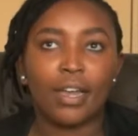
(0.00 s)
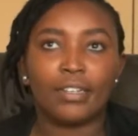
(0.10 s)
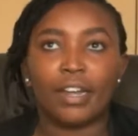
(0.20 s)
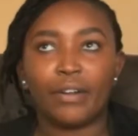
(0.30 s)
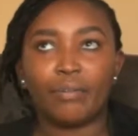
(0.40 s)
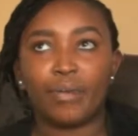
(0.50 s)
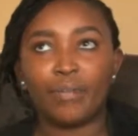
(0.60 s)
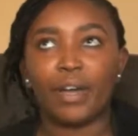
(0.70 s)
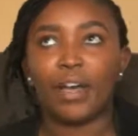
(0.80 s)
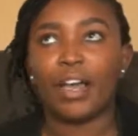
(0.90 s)
And I
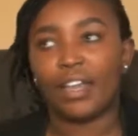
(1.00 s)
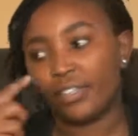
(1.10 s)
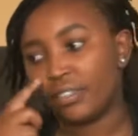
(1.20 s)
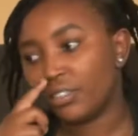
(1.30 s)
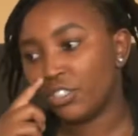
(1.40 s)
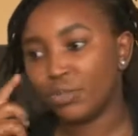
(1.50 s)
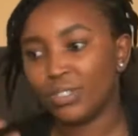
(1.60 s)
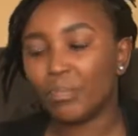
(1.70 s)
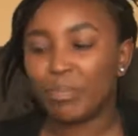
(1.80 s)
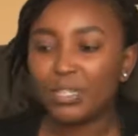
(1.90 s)
remember
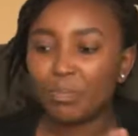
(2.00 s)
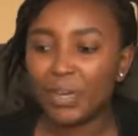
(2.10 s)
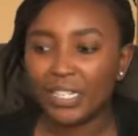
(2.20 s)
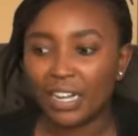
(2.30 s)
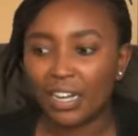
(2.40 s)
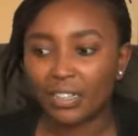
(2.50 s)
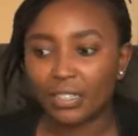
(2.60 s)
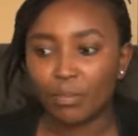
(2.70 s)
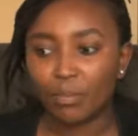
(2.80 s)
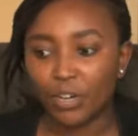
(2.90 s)
she was a bit better
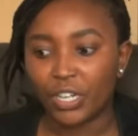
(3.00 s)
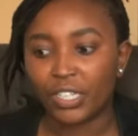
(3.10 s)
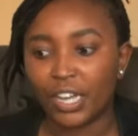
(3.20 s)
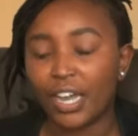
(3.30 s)
at some point.